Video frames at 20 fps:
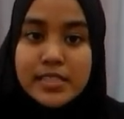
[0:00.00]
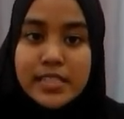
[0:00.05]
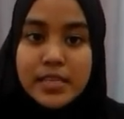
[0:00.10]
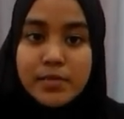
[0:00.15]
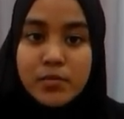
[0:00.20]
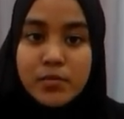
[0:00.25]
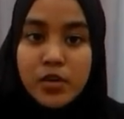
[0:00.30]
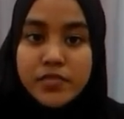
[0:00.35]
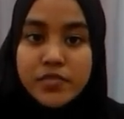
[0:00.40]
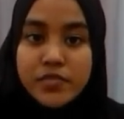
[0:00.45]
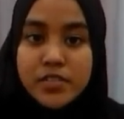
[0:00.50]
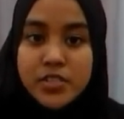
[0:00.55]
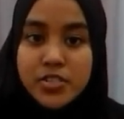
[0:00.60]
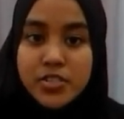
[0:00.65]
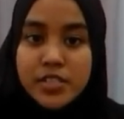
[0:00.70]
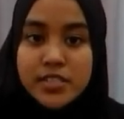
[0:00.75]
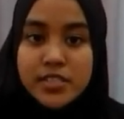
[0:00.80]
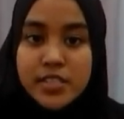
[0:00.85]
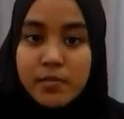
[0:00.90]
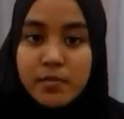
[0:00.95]
team of
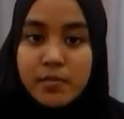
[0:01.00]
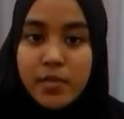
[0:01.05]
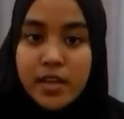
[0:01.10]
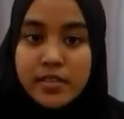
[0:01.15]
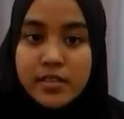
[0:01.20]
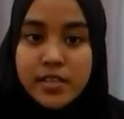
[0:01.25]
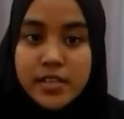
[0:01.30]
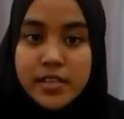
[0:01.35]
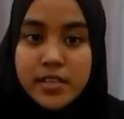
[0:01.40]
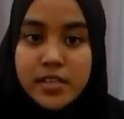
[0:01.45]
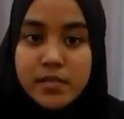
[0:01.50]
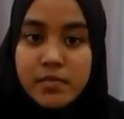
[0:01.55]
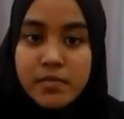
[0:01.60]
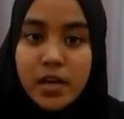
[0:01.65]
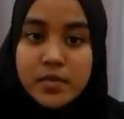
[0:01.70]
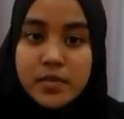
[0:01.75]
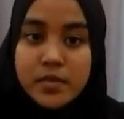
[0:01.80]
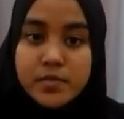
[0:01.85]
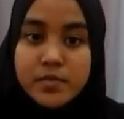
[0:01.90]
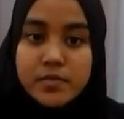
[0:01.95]
surgeons implanted
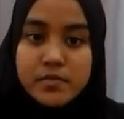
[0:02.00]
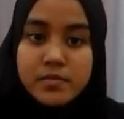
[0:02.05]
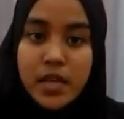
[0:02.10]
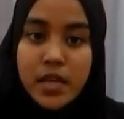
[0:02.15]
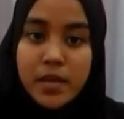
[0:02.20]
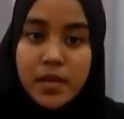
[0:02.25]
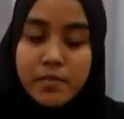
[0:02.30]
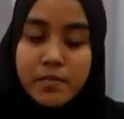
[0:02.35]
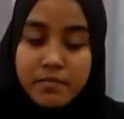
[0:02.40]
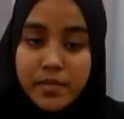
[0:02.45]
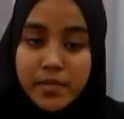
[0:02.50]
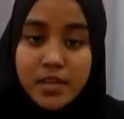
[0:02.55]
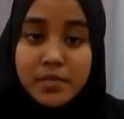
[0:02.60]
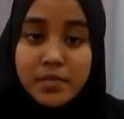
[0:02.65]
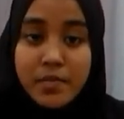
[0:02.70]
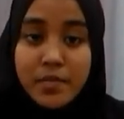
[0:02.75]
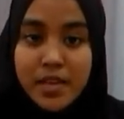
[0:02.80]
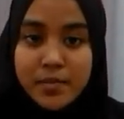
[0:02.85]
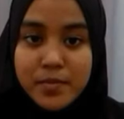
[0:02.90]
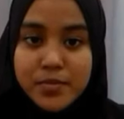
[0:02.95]
a
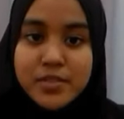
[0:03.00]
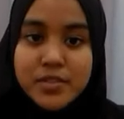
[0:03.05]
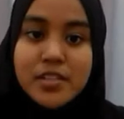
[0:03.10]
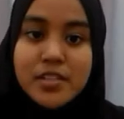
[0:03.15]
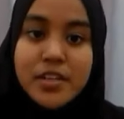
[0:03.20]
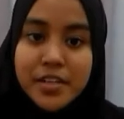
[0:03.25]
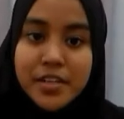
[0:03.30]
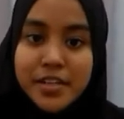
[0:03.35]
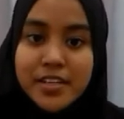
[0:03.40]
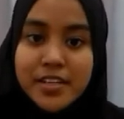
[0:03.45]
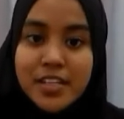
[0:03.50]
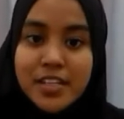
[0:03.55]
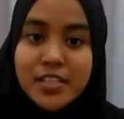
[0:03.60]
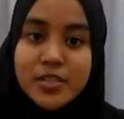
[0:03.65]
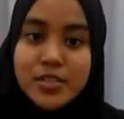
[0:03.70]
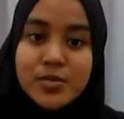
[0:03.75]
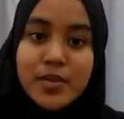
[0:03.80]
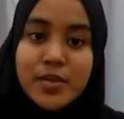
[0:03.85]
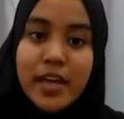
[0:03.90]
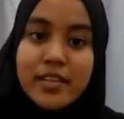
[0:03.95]
backbone heart
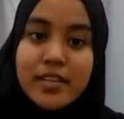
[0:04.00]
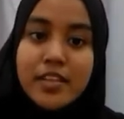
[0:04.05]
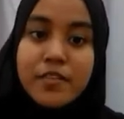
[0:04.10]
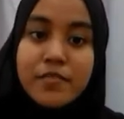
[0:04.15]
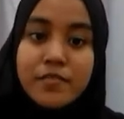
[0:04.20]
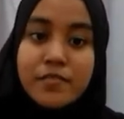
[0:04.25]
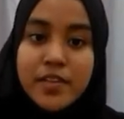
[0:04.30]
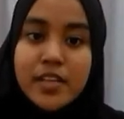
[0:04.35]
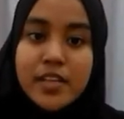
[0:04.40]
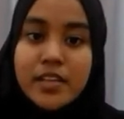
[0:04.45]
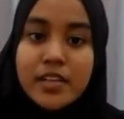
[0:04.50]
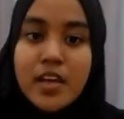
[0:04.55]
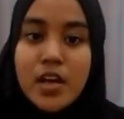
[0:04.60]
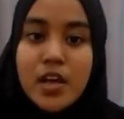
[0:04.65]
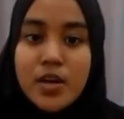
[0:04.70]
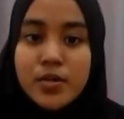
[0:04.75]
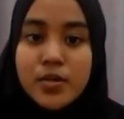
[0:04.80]
into an infant